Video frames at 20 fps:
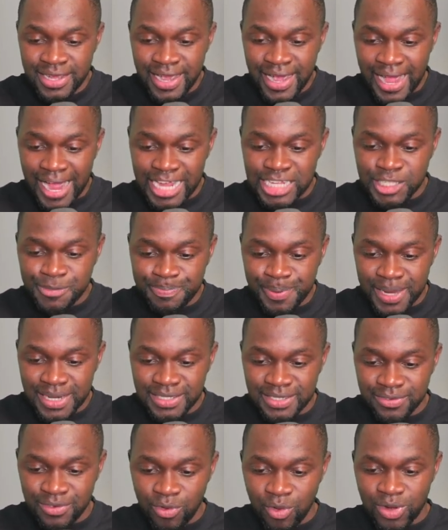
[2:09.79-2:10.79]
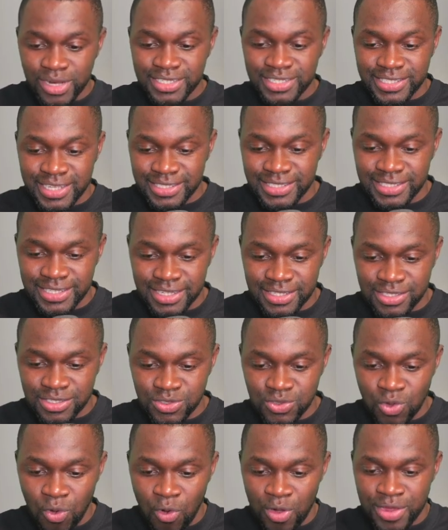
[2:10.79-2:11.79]
I spent only 6 days.
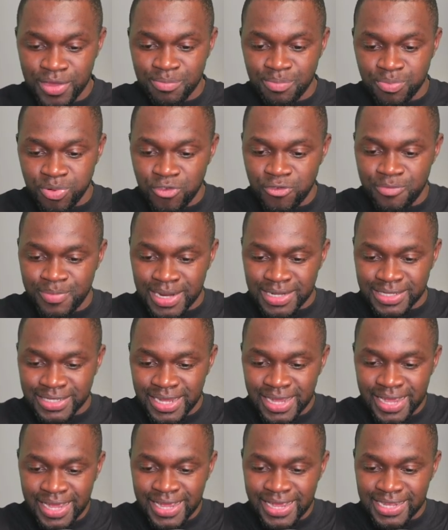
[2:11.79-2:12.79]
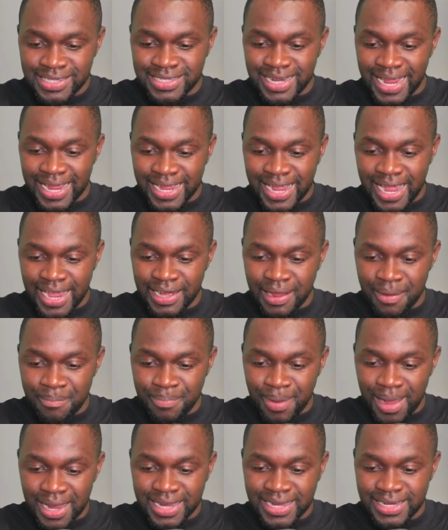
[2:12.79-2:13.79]
No improvement. It's like Ghana
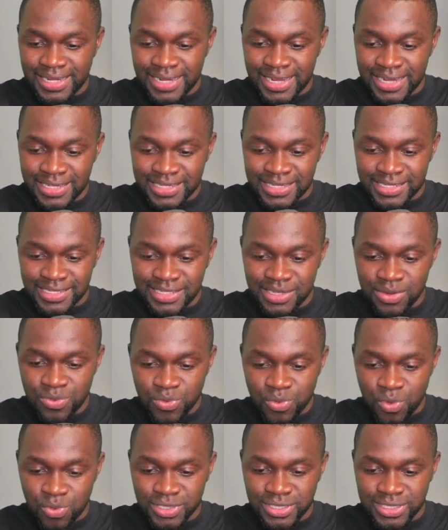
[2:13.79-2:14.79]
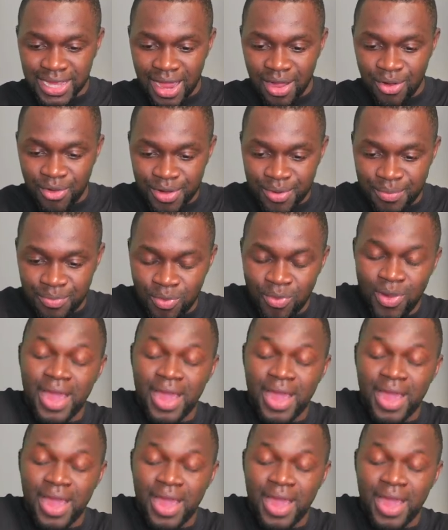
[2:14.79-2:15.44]
back in the 90s. The roads are horrible.